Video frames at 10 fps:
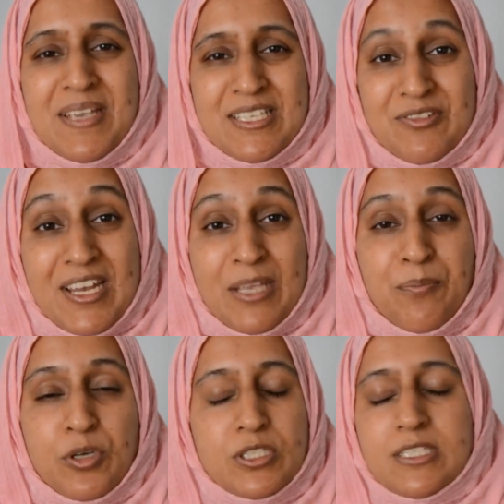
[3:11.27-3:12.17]
It's really
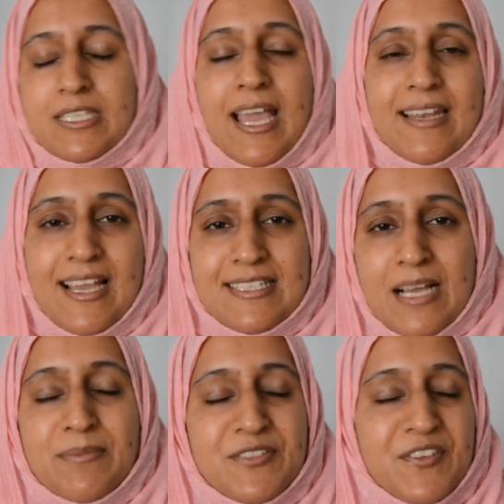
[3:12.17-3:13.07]
important to get a nice
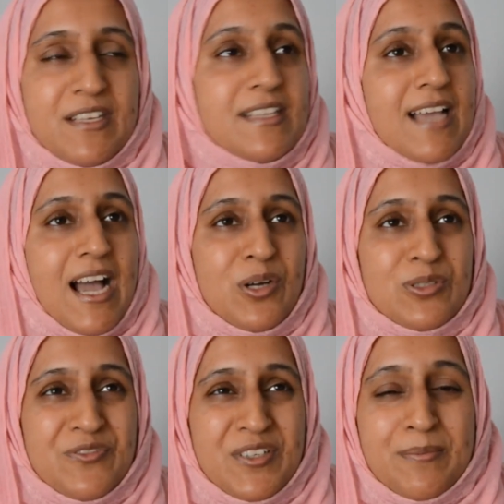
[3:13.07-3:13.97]
atmosphere in the
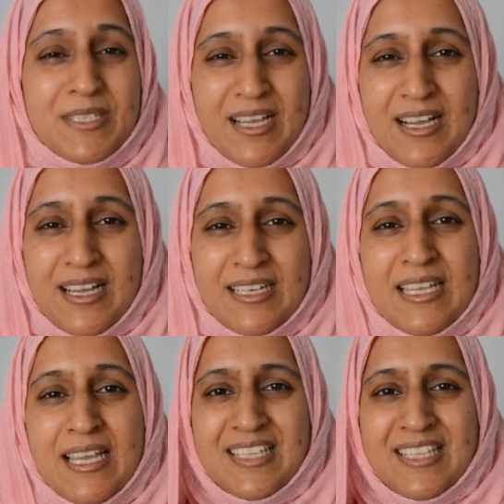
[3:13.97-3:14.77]
house for Ramadan.